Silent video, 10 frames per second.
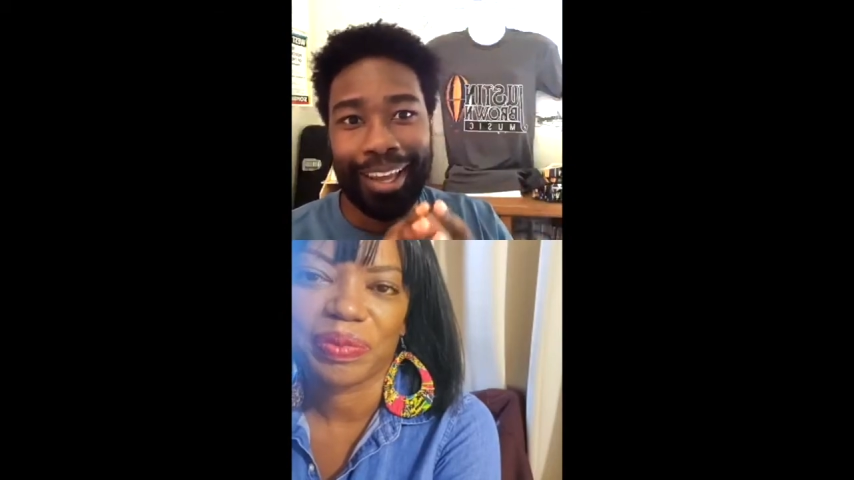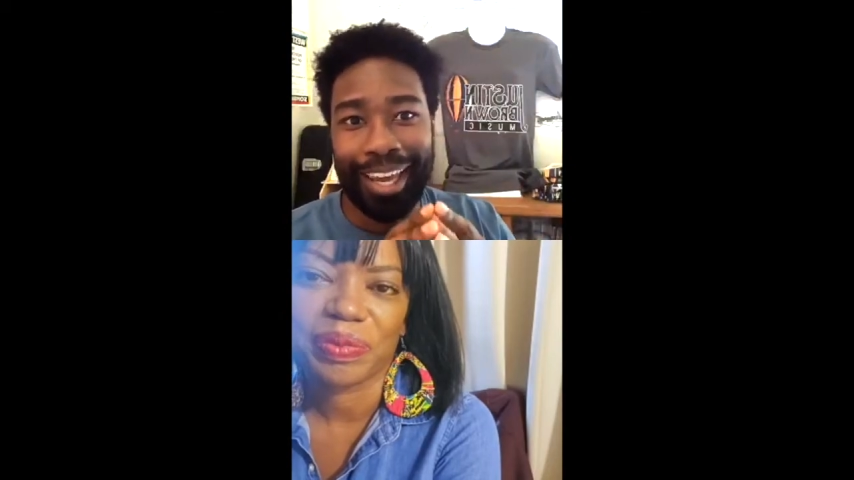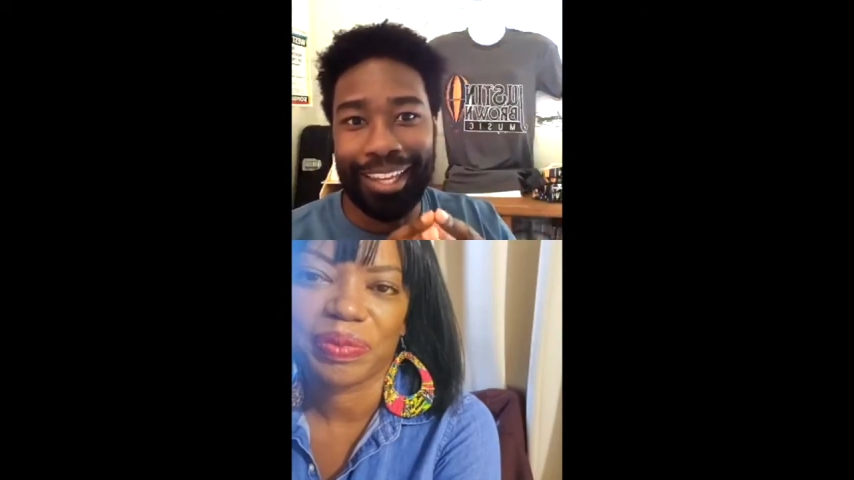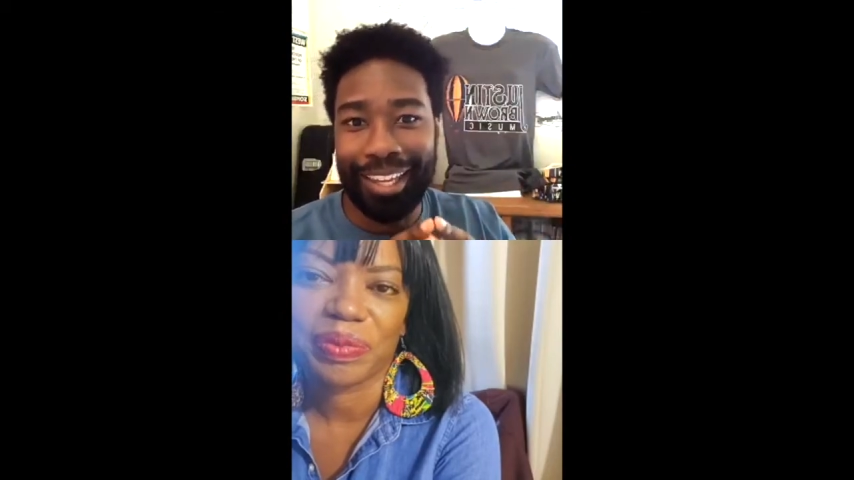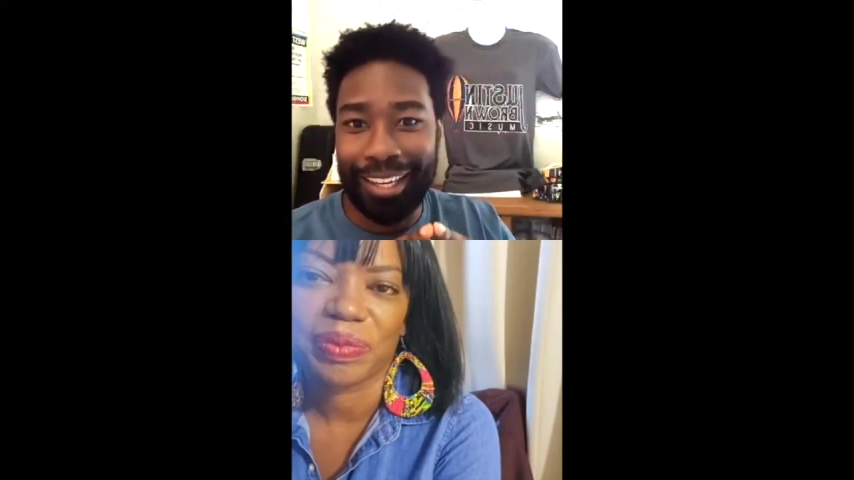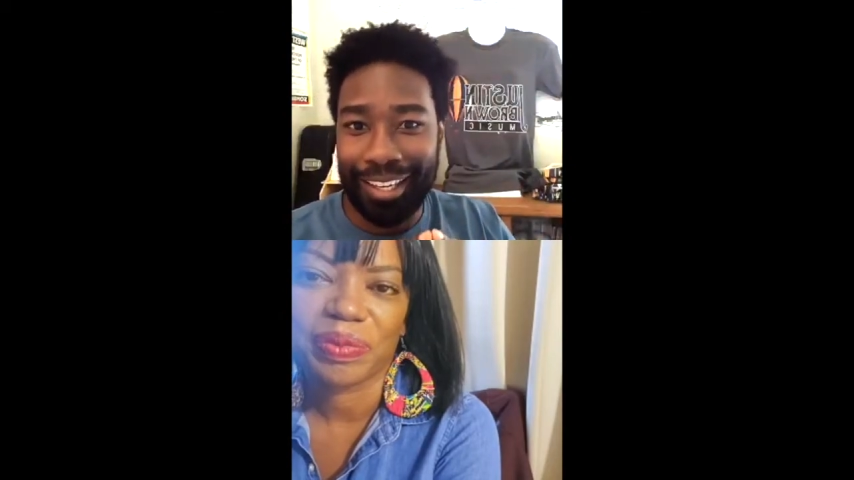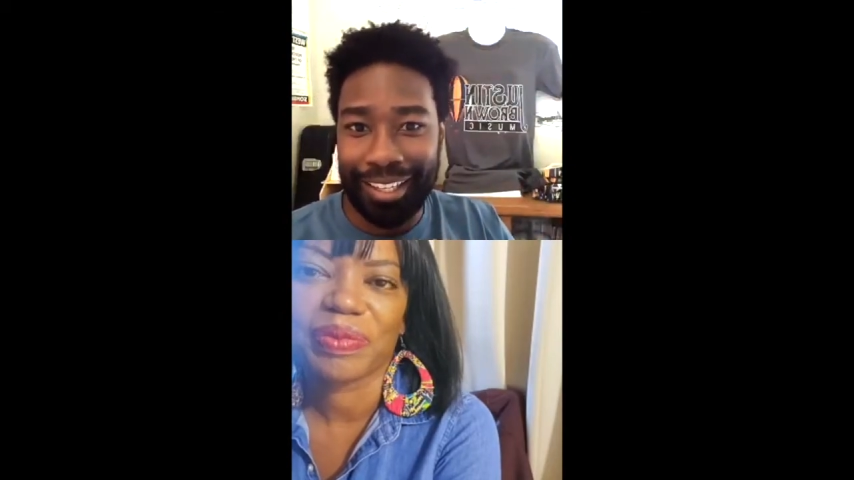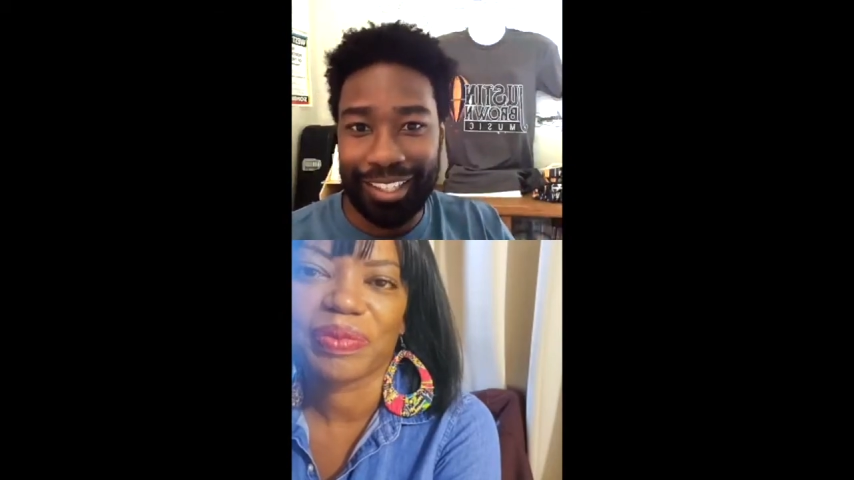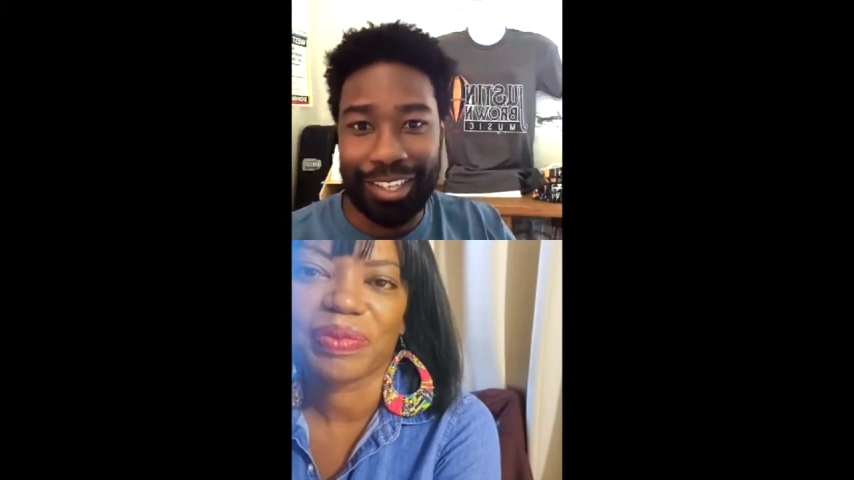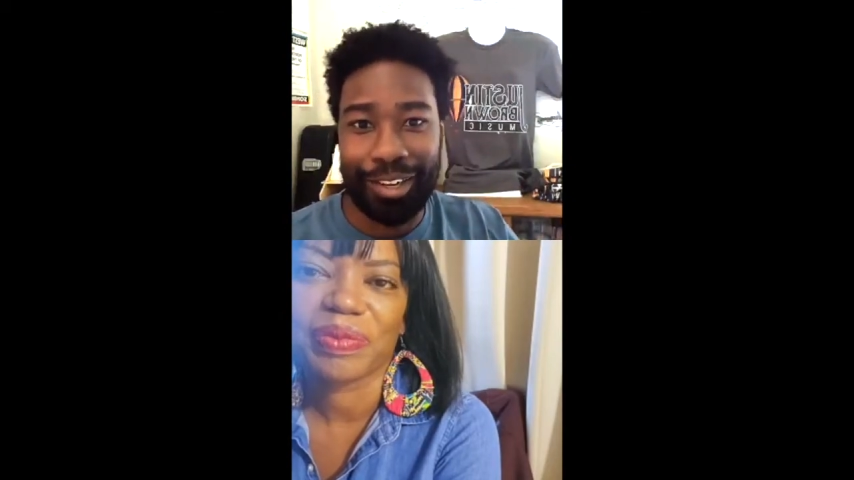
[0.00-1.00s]
and then
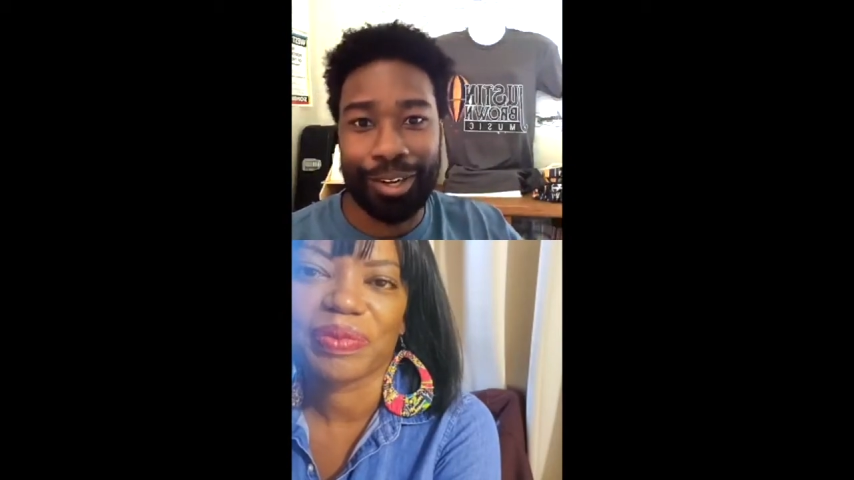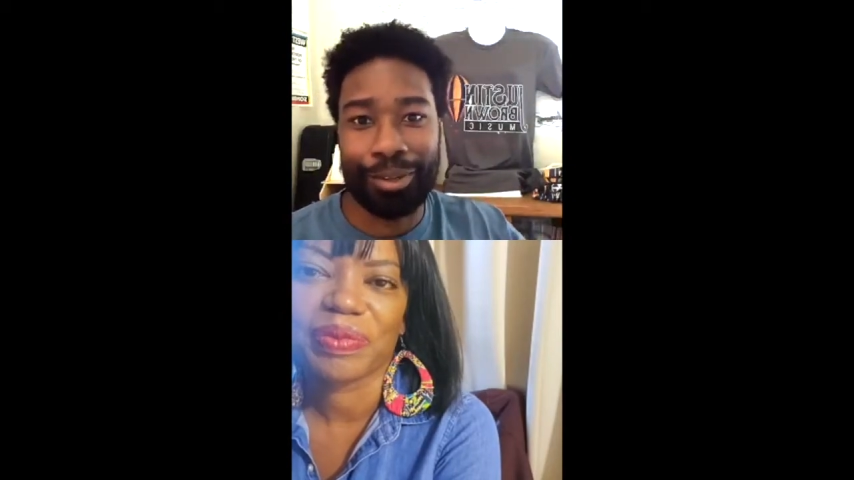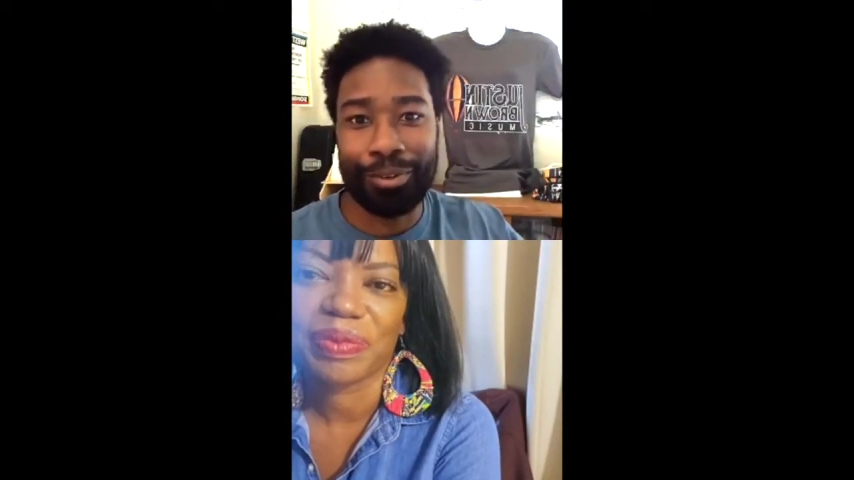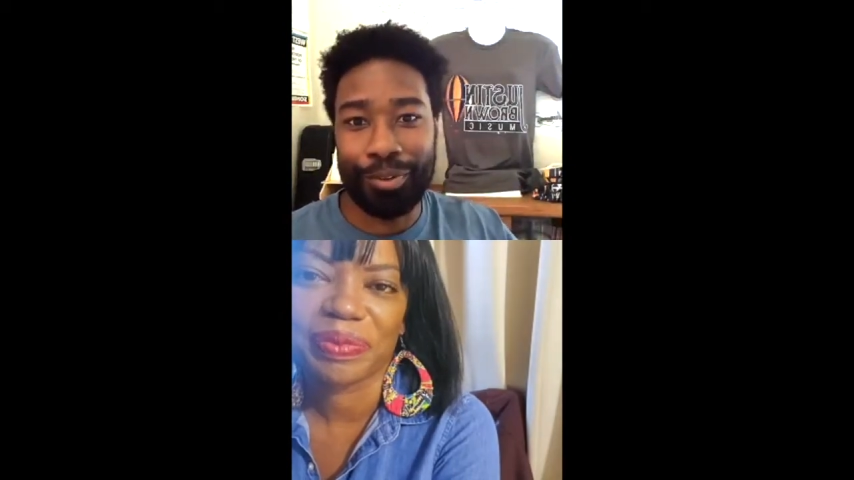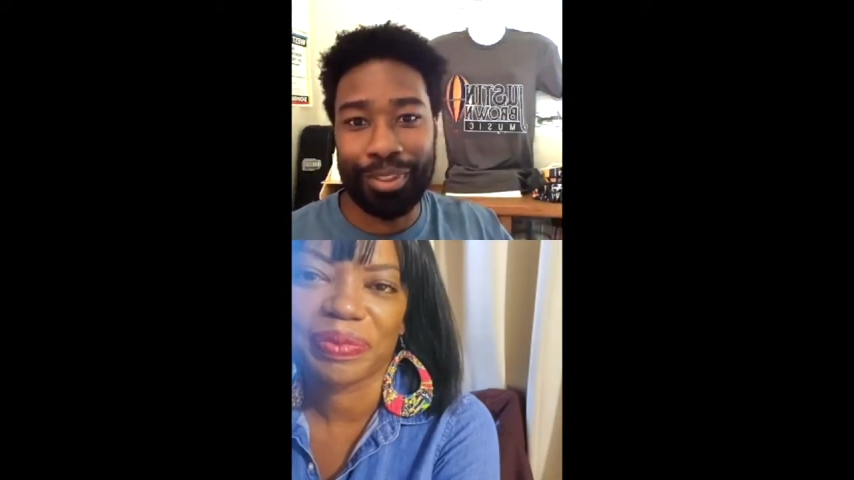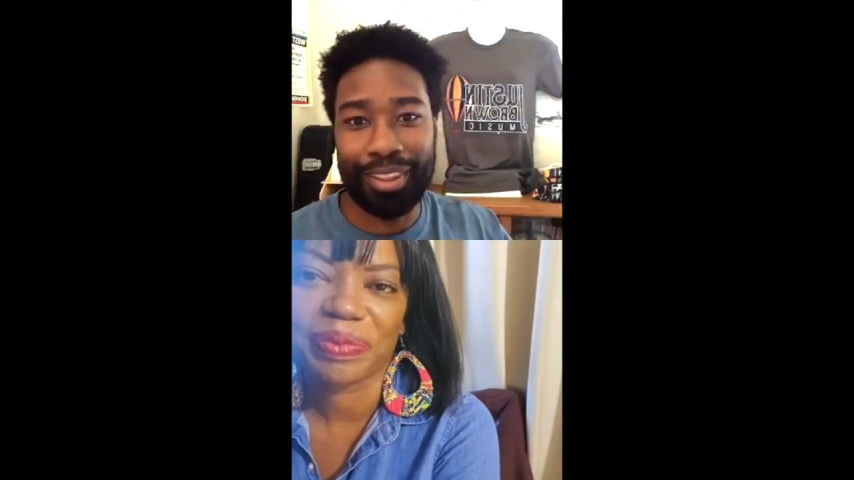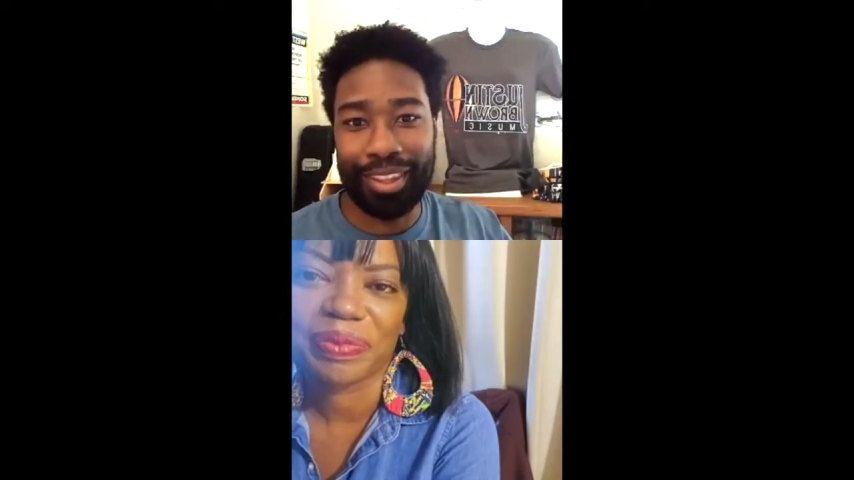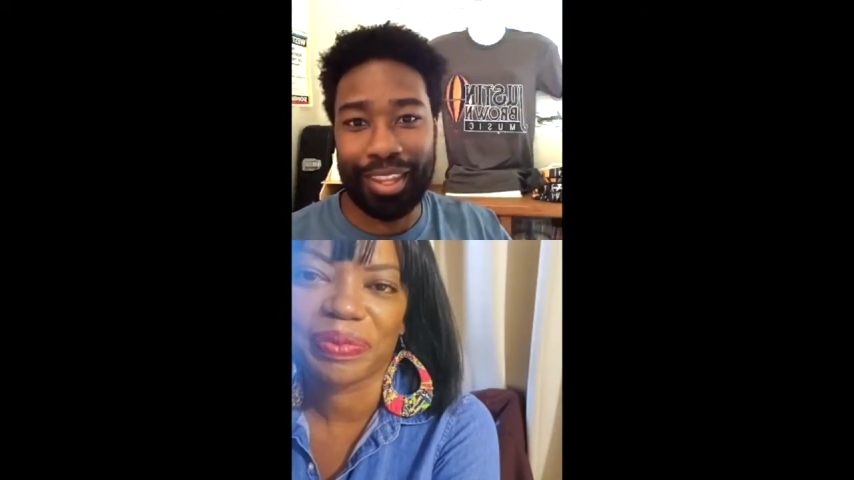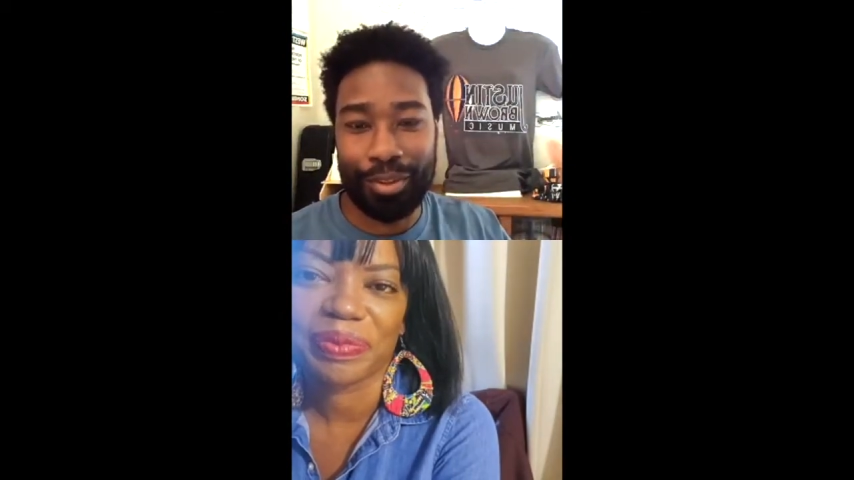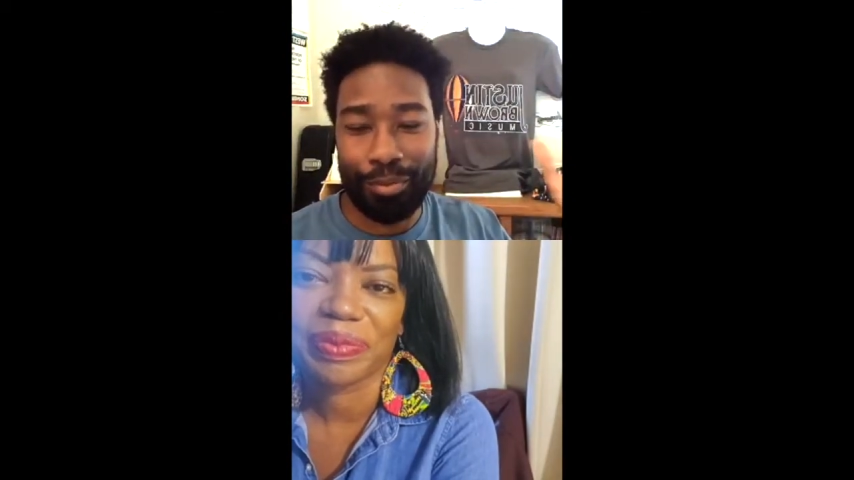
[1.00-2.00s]
you know
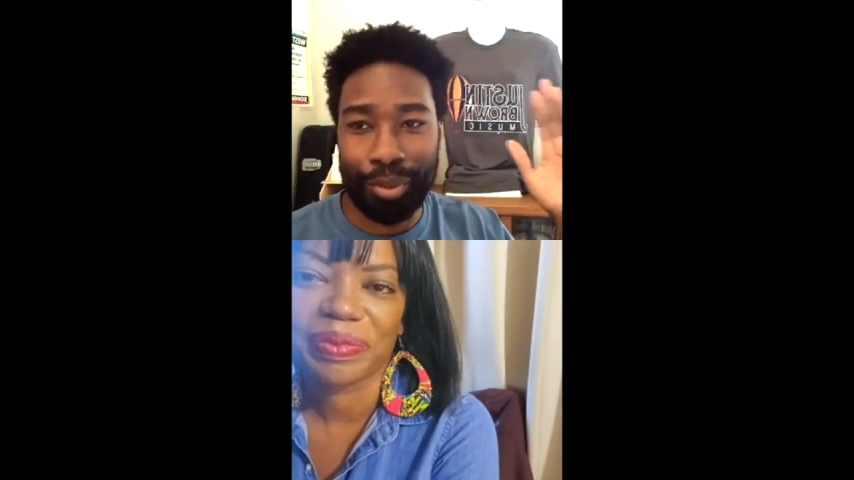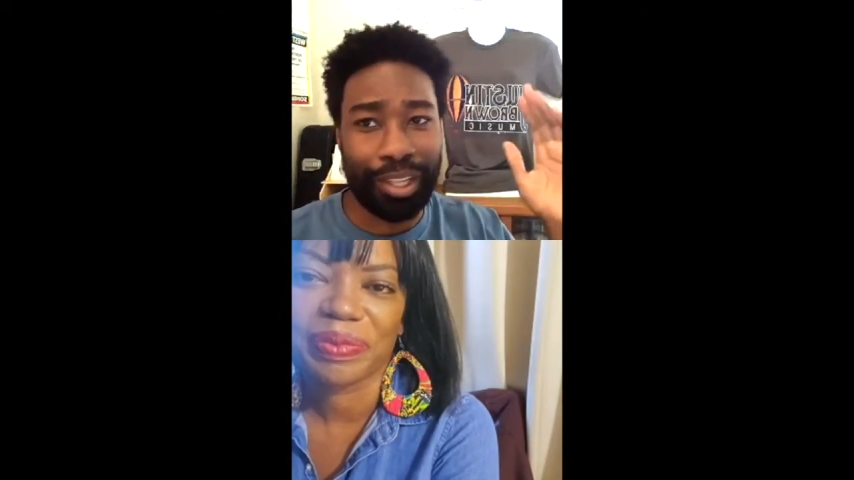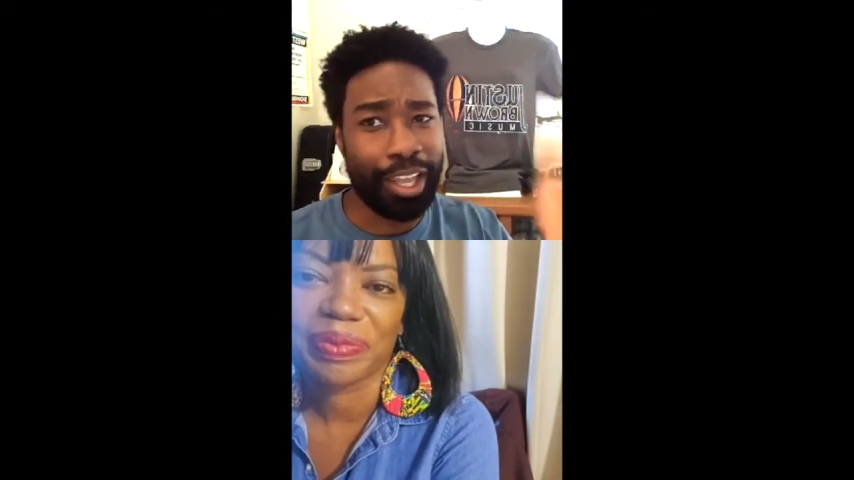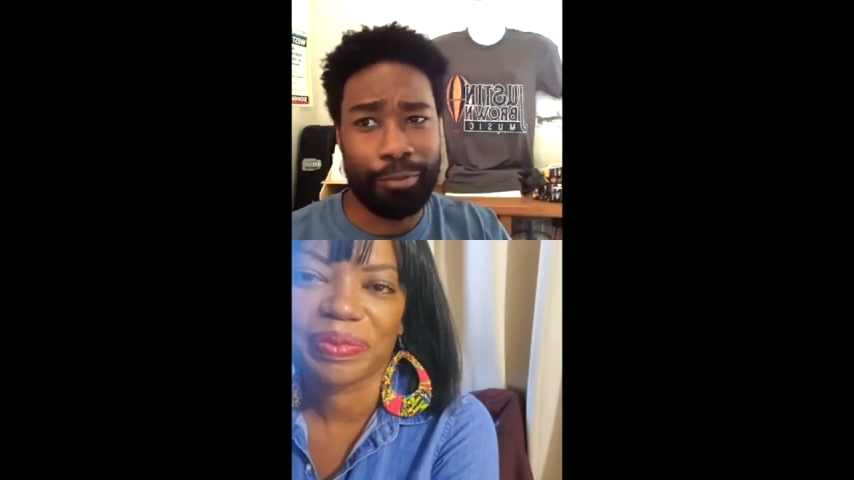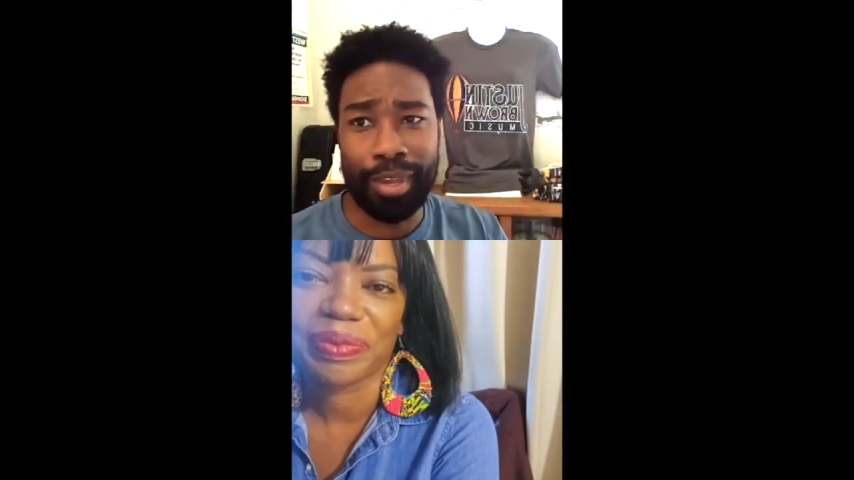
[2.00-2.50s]
but like me